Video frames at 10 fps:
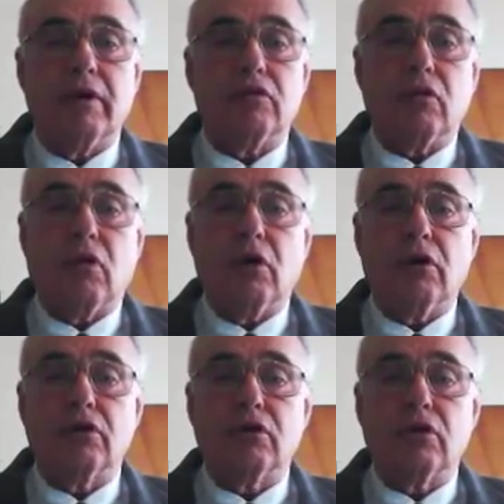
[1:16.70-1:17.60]
this
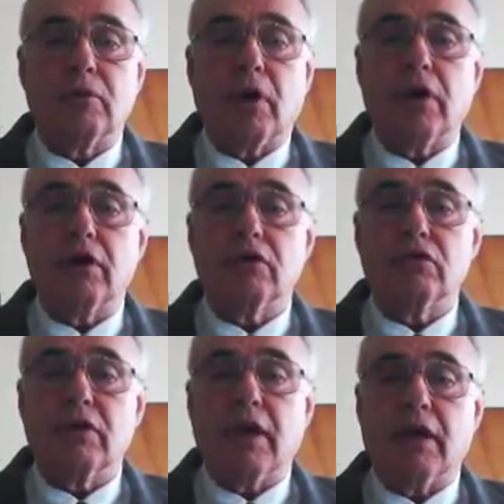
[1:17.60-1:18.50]
longer-term
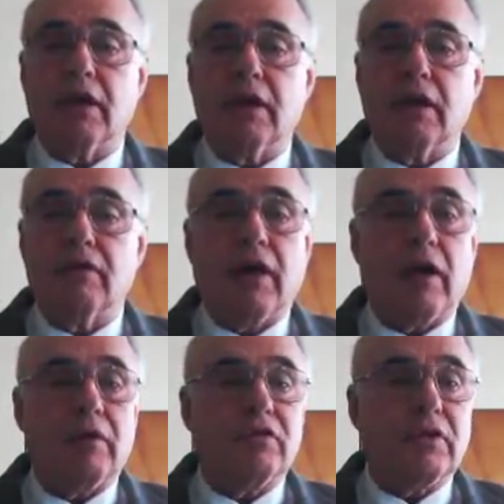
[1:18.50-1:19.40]
understanding of
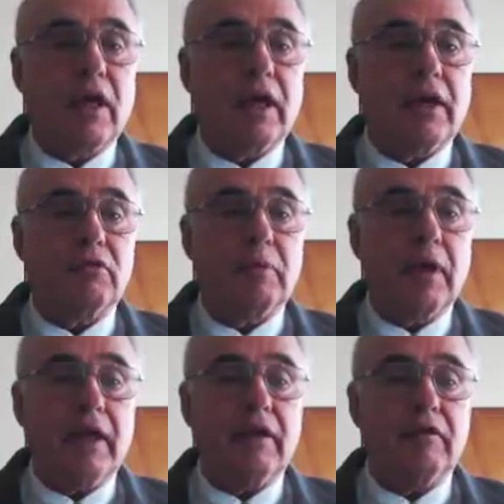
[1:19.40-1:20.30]
how a stock has
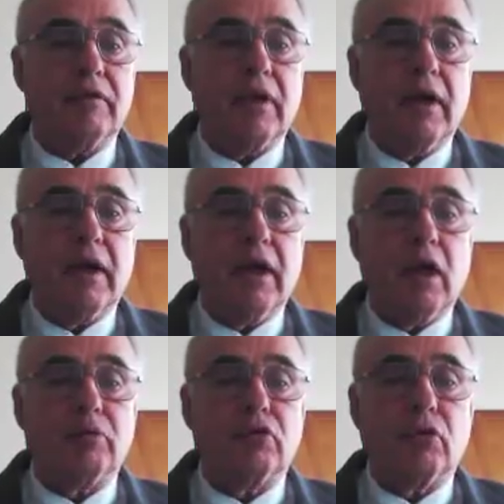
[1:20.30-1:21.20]
behaved
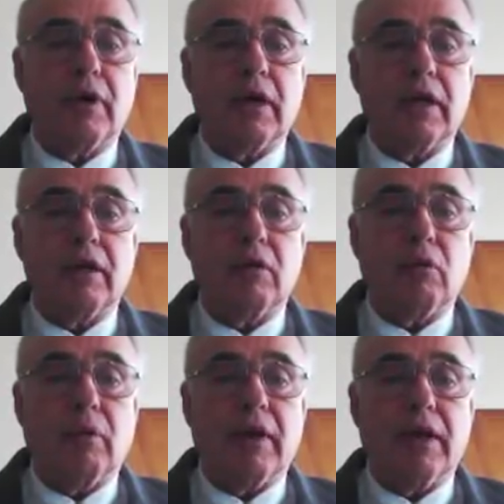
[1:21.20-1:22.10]
helps greatly
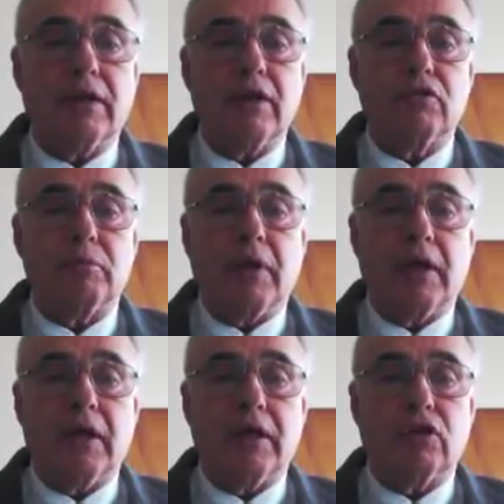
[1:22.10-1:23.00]
when
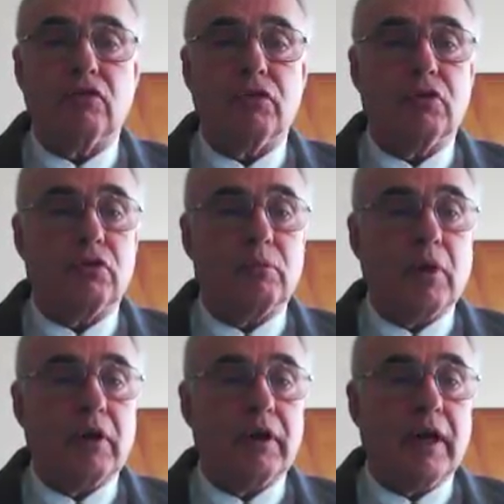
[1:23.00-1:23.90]
anticipating its future
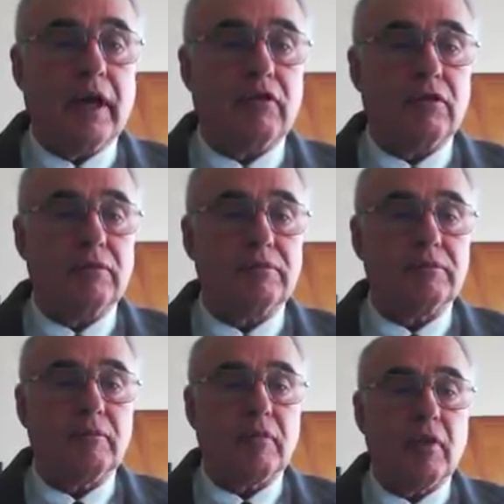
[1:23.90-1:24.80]
market action.
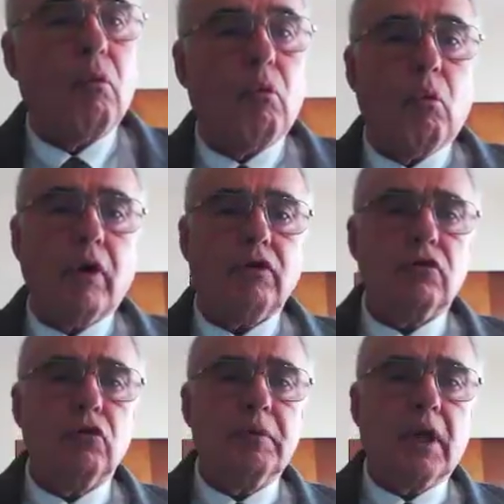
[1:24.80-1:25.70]

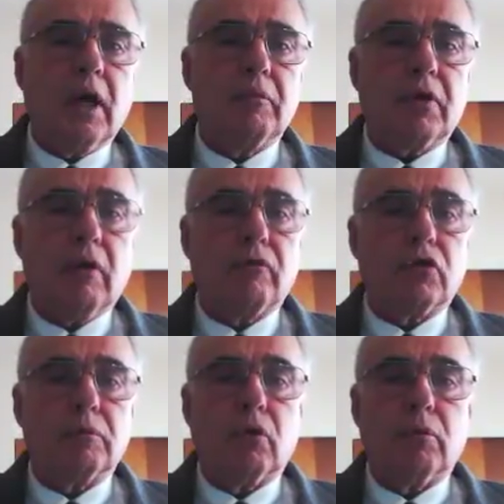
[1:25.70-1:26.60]
Once you become
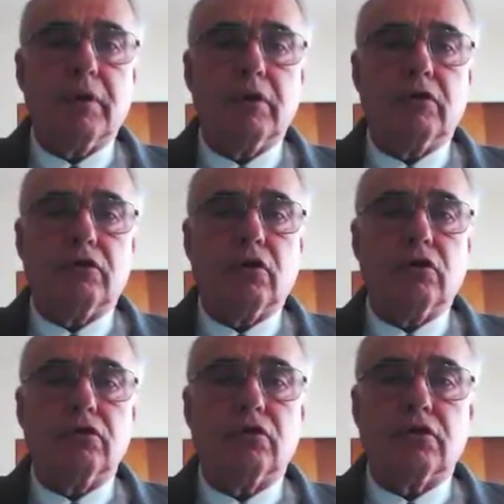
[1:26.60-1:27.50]
comfortable with your
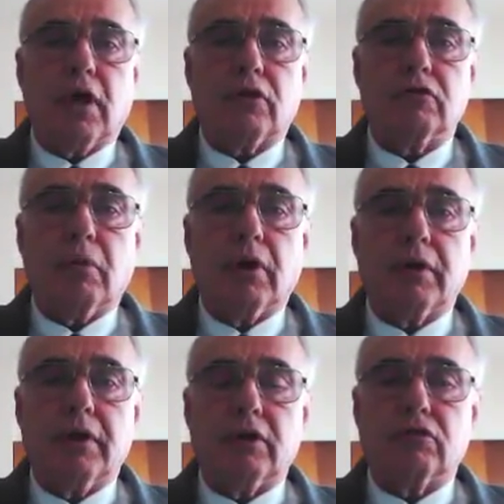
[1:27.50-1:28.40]
chosen stock's
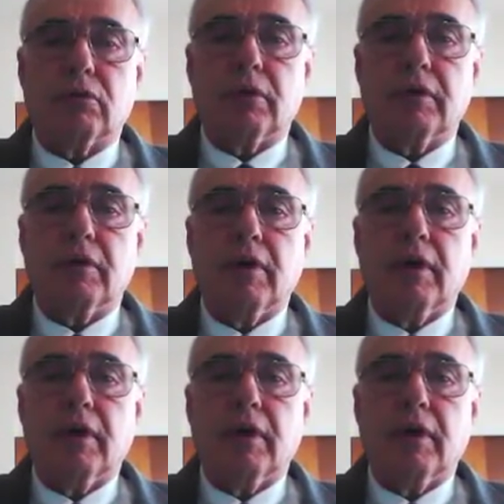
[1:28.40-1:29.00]
market history,